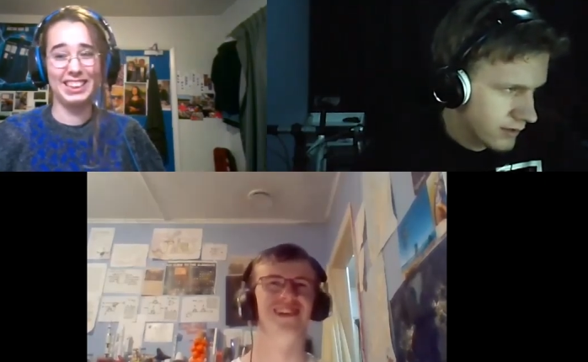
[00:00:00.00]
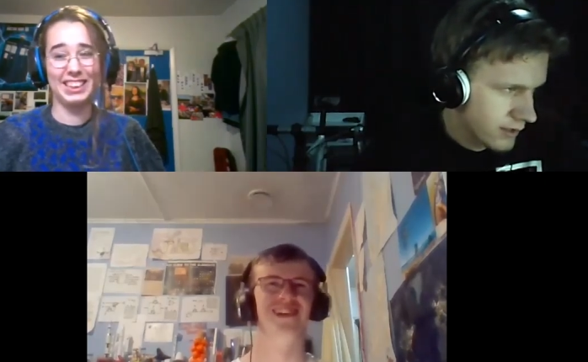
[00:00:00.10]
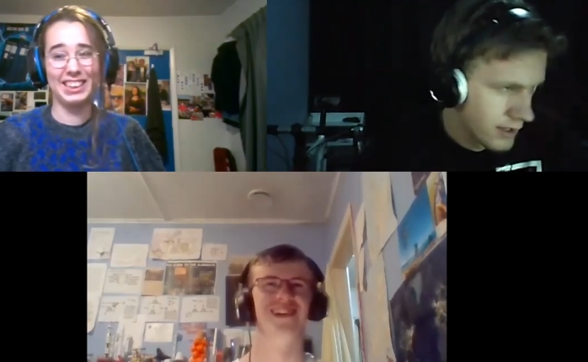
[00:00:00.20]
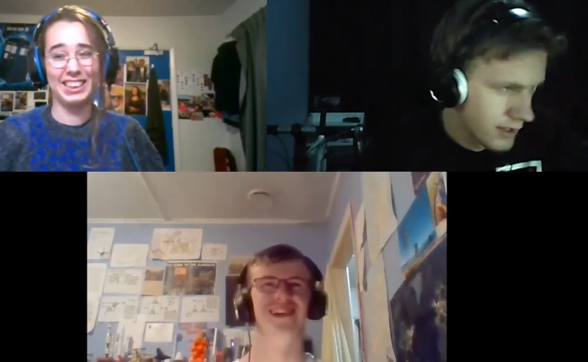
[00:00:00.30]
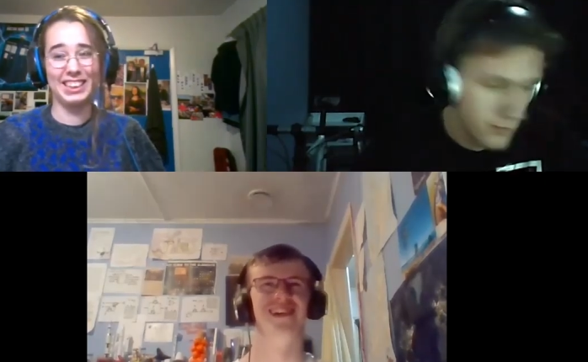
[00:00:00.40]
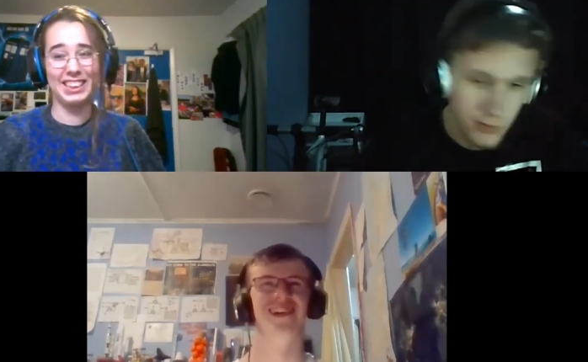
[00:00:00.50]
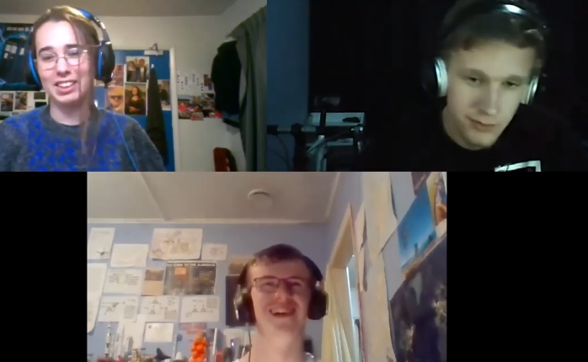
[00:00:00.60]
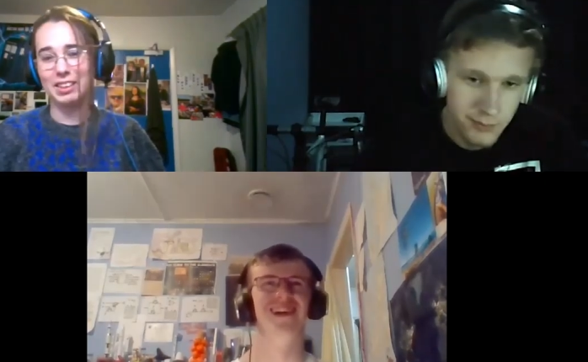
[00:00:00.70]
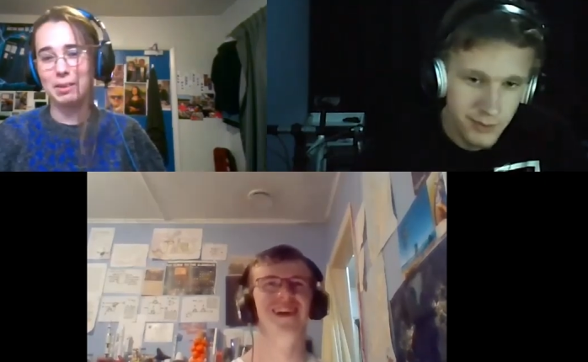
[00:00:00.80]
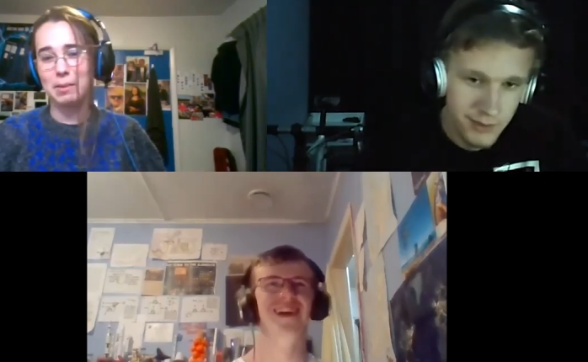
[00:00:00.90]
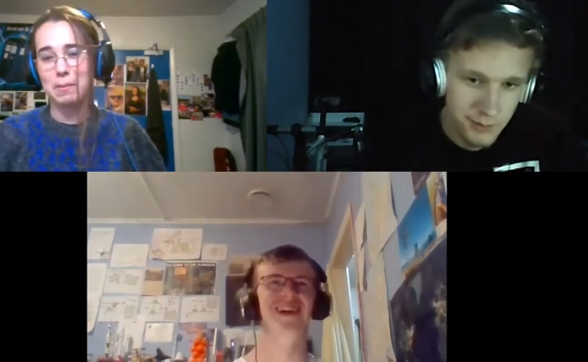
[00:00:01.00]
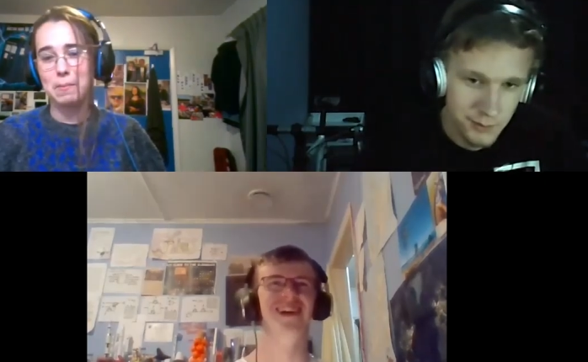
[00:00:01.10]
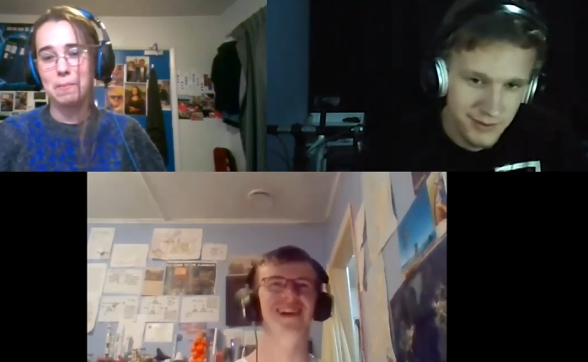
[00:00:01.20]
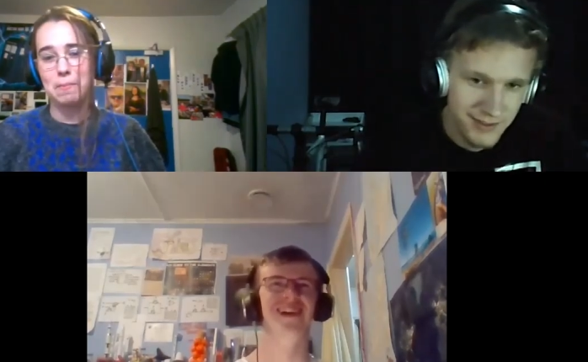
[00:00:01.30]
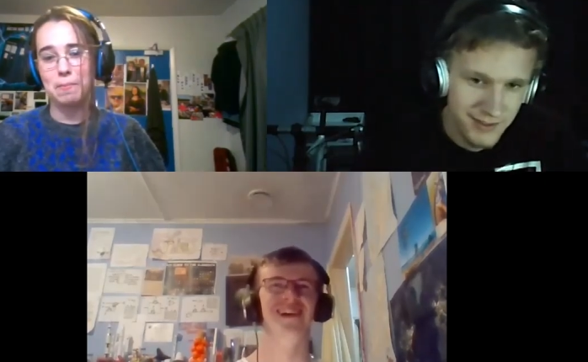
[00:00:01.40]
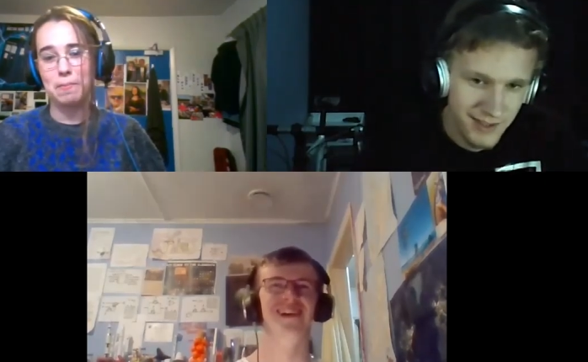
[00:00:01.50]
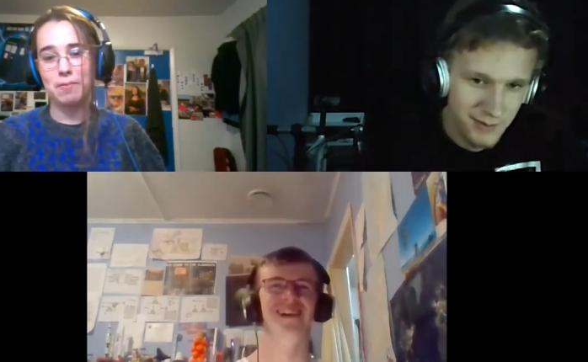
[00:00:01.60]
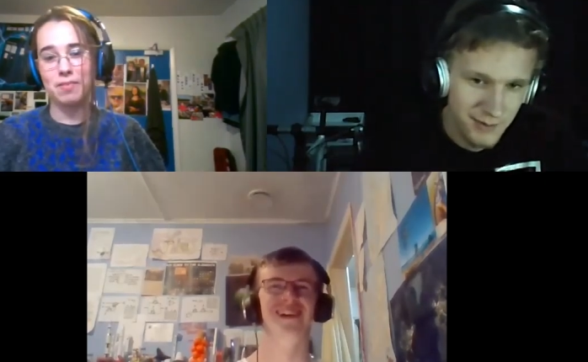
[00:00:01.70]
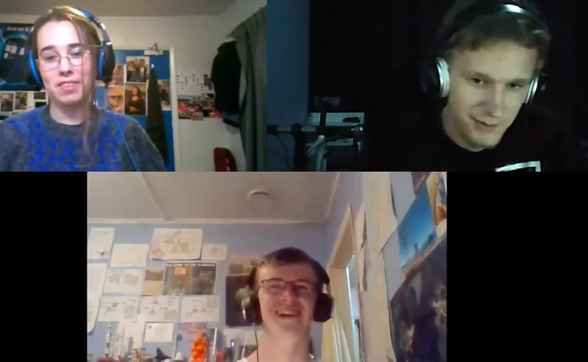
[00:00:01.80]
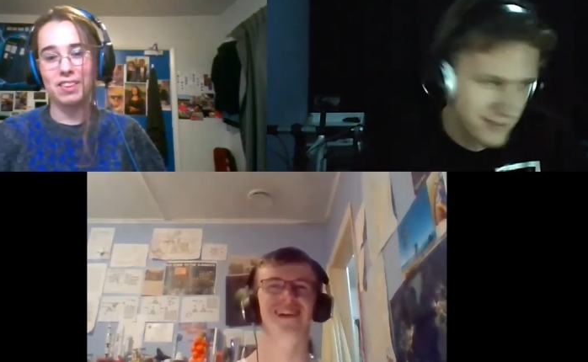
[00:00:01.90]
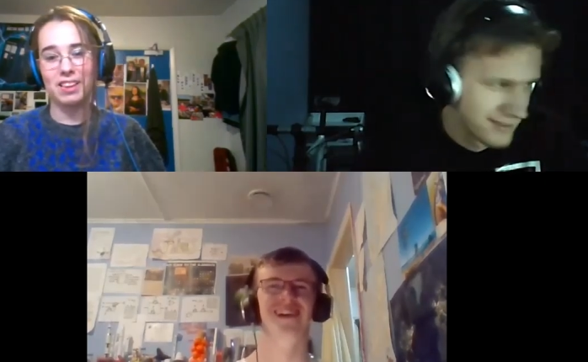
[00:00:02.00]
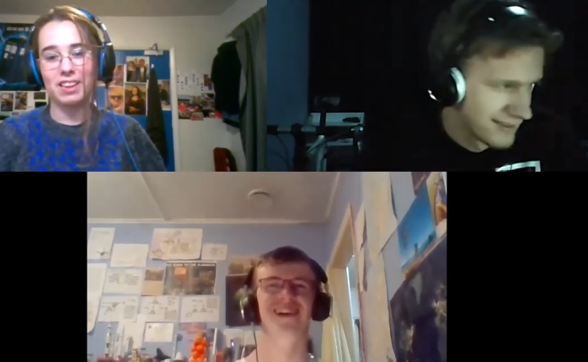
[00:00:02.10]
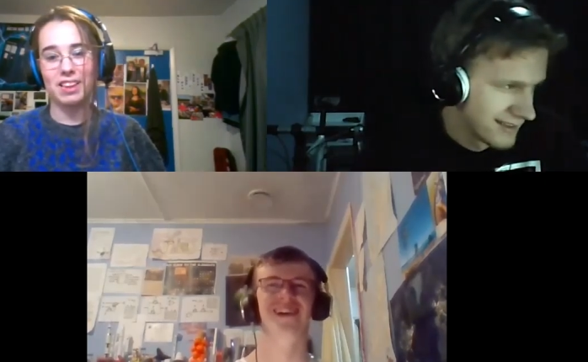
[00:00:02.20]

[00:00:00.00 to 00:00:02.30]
Speaker 1: Uh, it wasn't pickles. it was